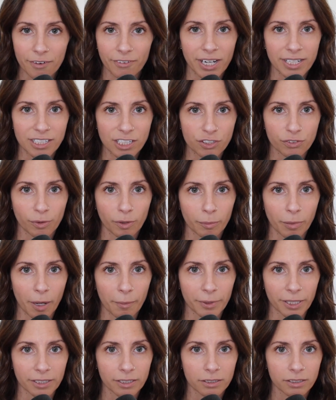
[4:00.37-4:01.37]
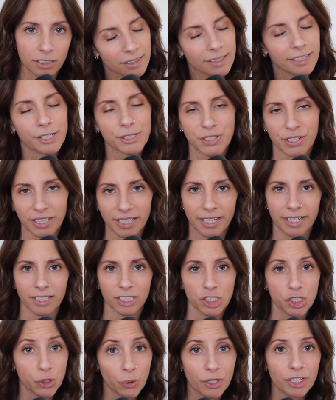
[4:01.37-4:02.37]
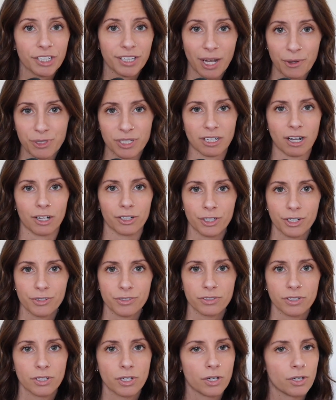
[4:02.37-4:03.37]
of ideas from the public. Here's the thing, $200,000